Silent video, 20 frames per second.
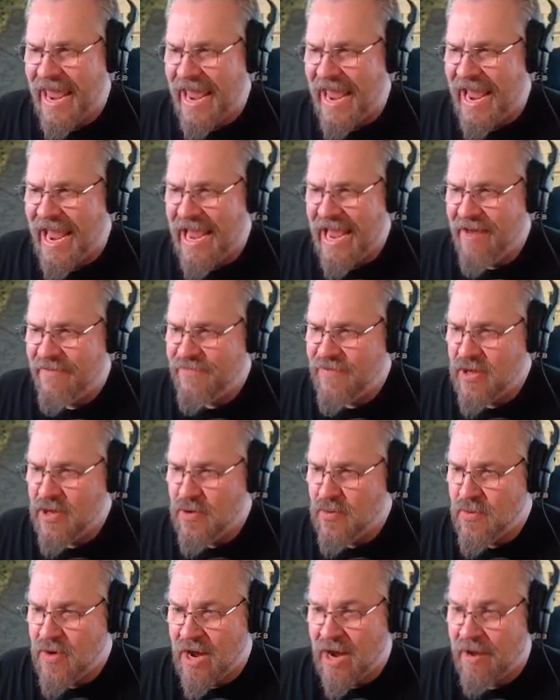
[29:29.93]
If
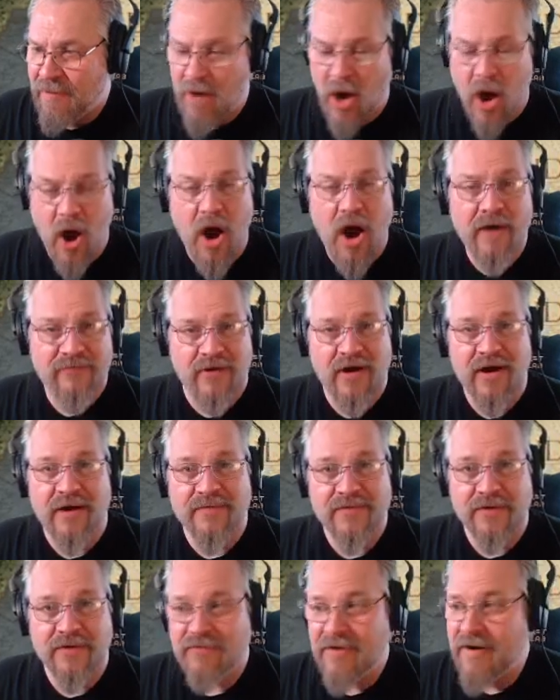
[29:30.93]
you come off of
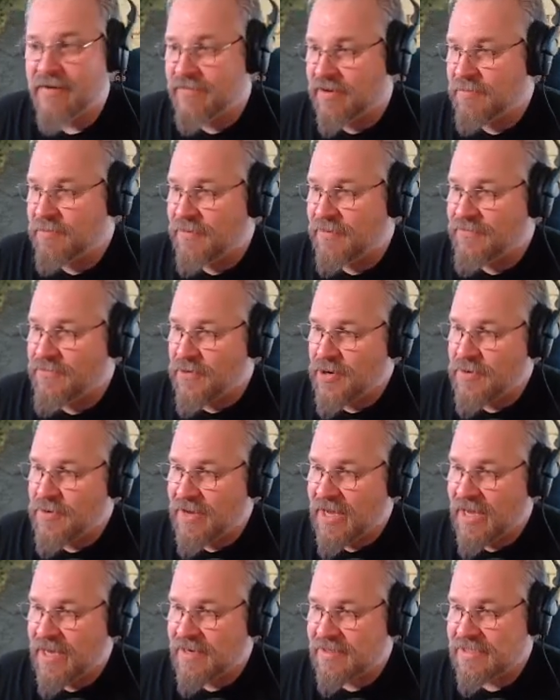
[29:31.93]
the river before you
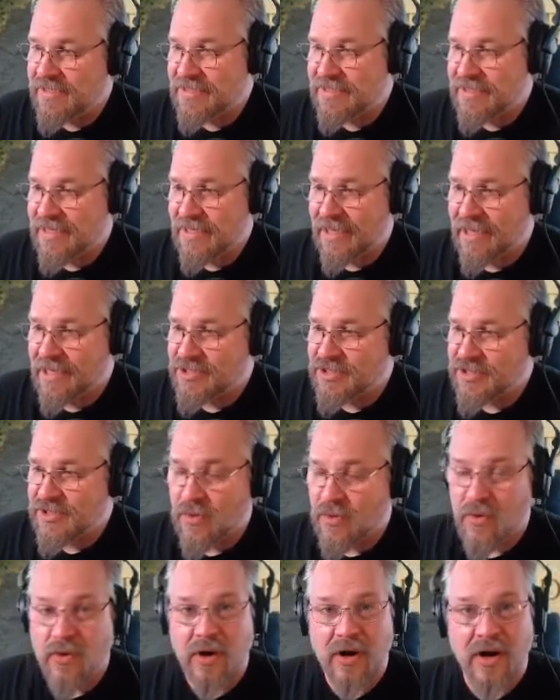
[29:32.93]
get to Dilix
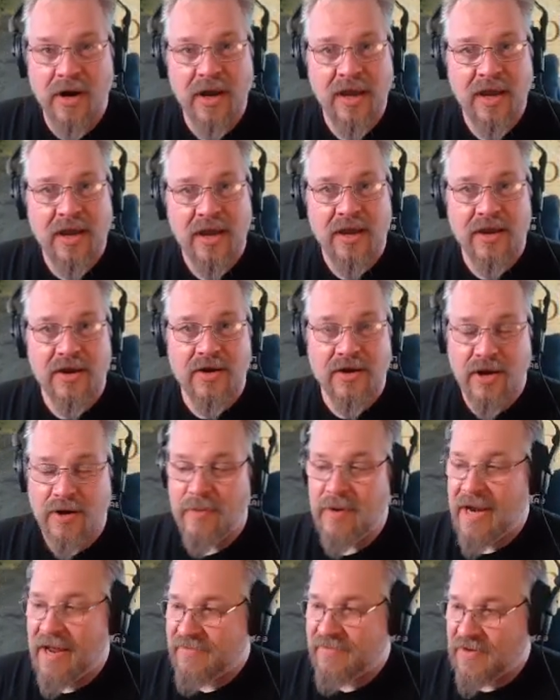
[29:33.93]
Tor, you're going
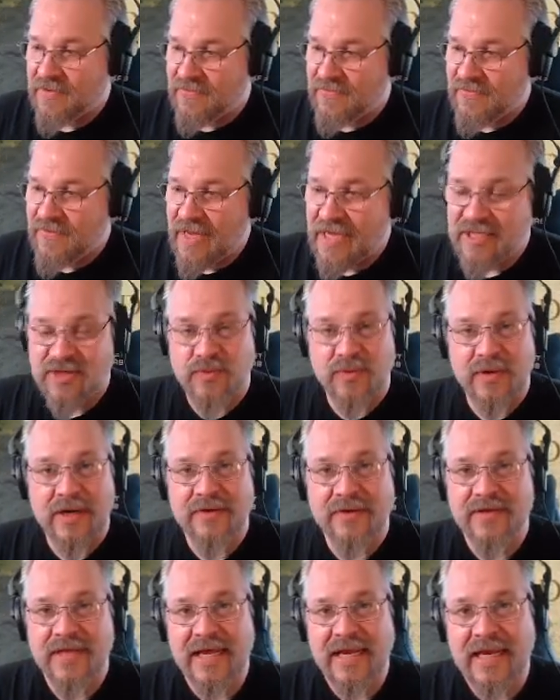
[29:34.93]
to have to face
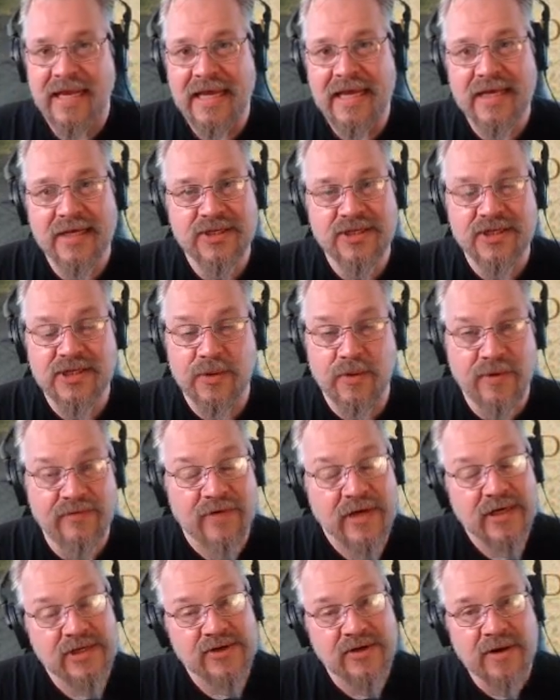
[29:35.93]
whatever that is. So
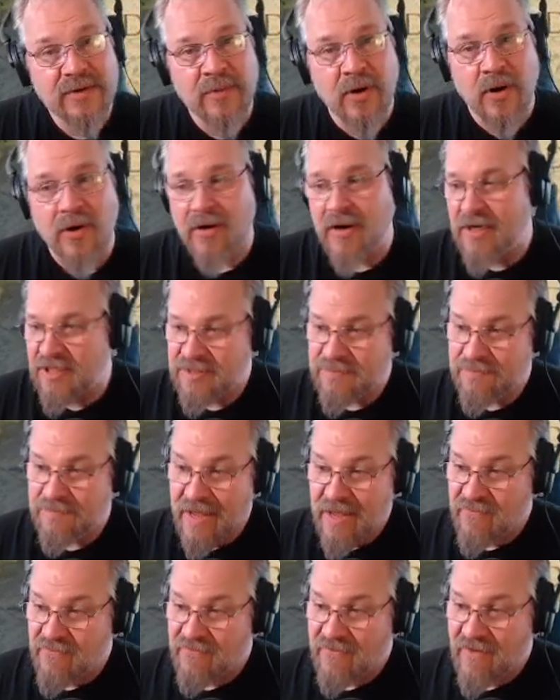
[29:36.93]
adventuring parties
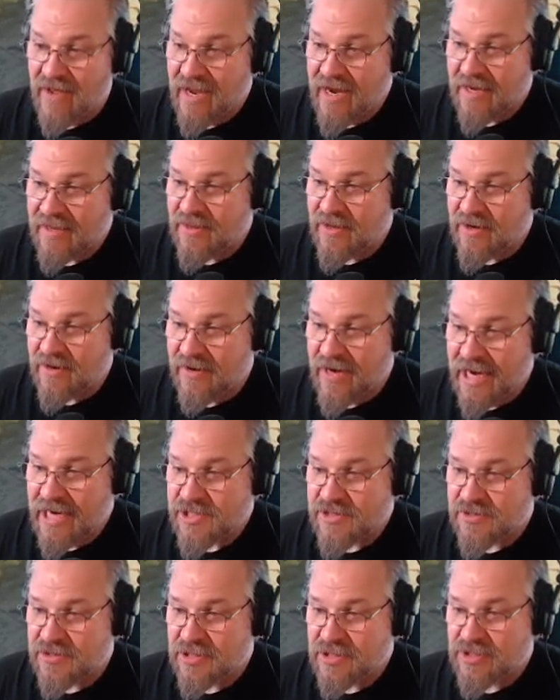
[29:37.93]
may find their
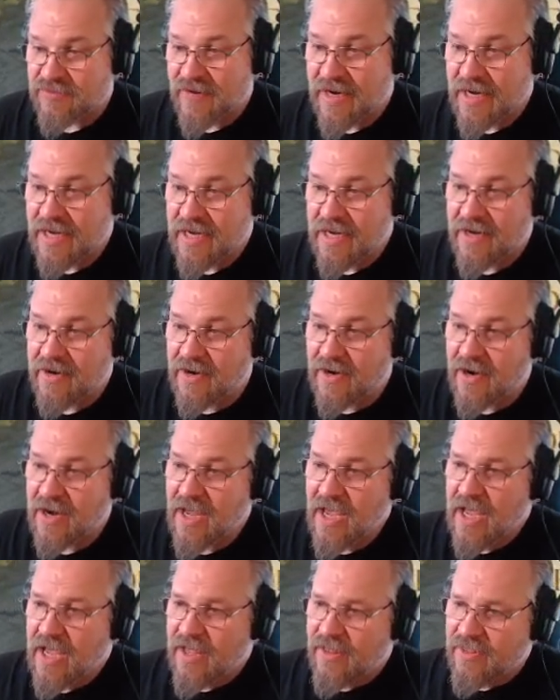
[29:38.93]
entrance right here.
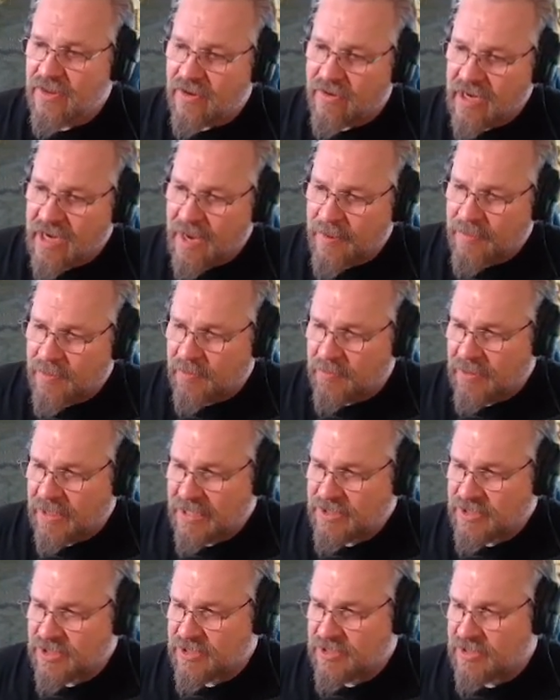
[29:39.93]
There are a couple places